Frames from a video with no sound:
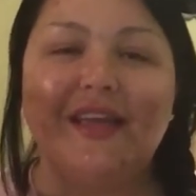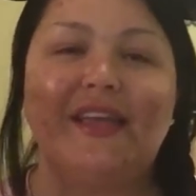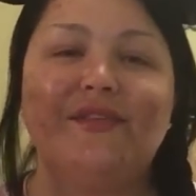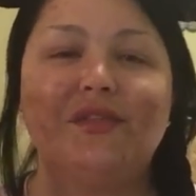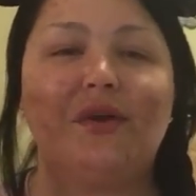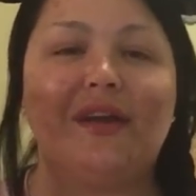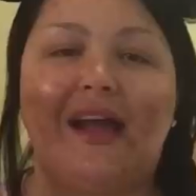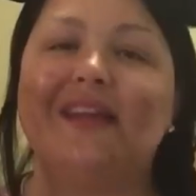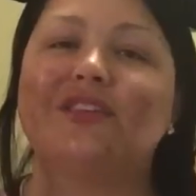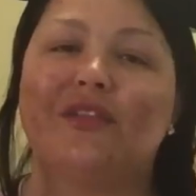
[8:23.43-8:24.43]
Even though
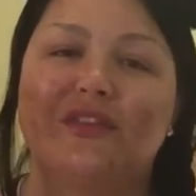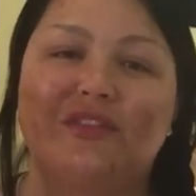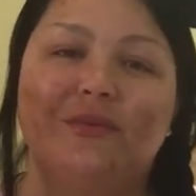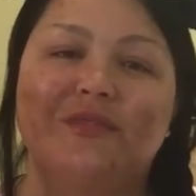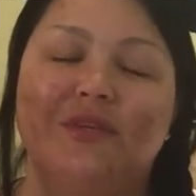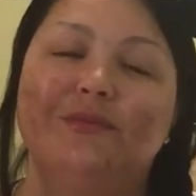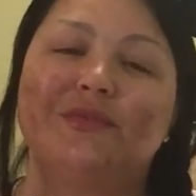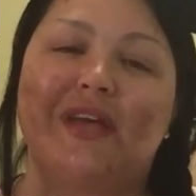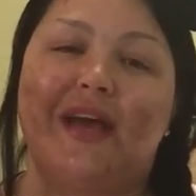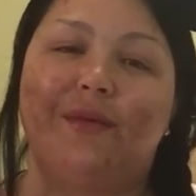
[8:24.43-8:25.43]
I saw the Tsum
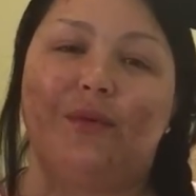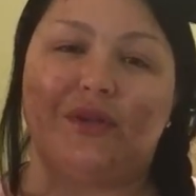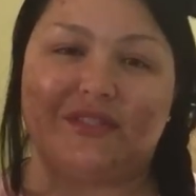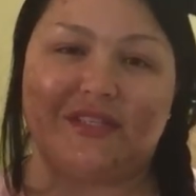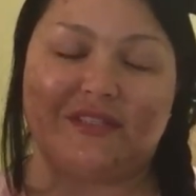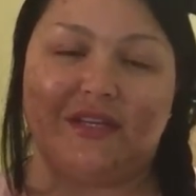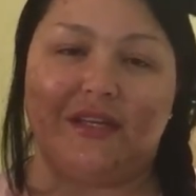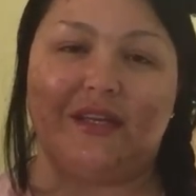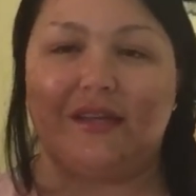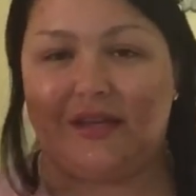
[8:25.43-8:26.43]
Tsums at Walt
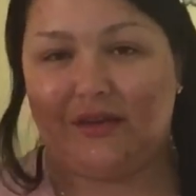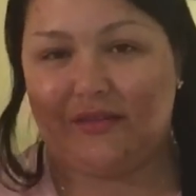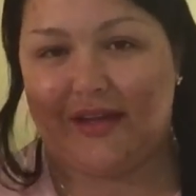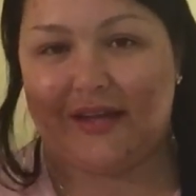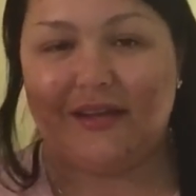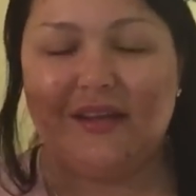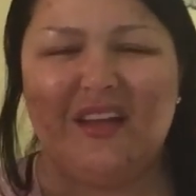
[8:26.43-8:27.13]
Disney and all that,